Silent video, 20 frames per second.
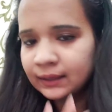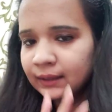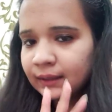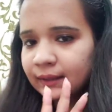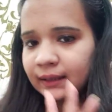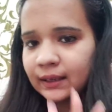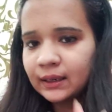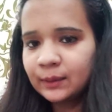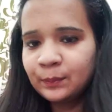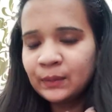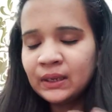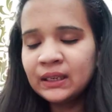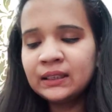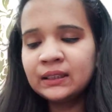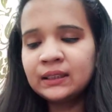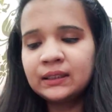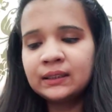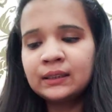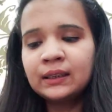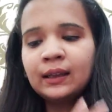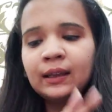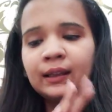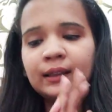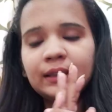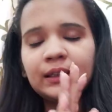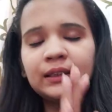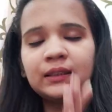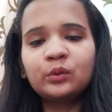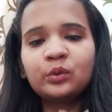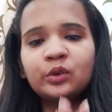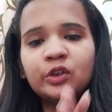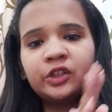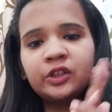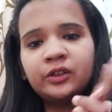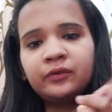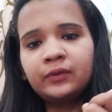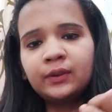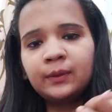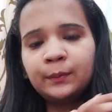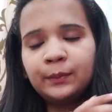That means this
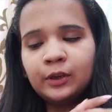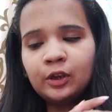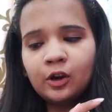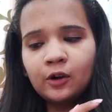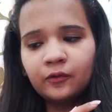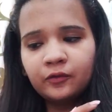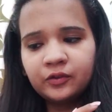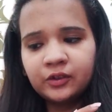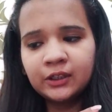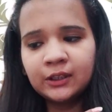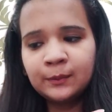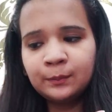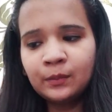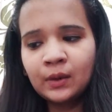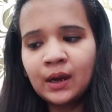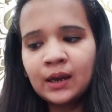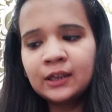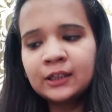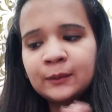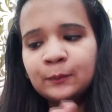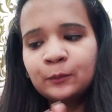question will be of 10 marks.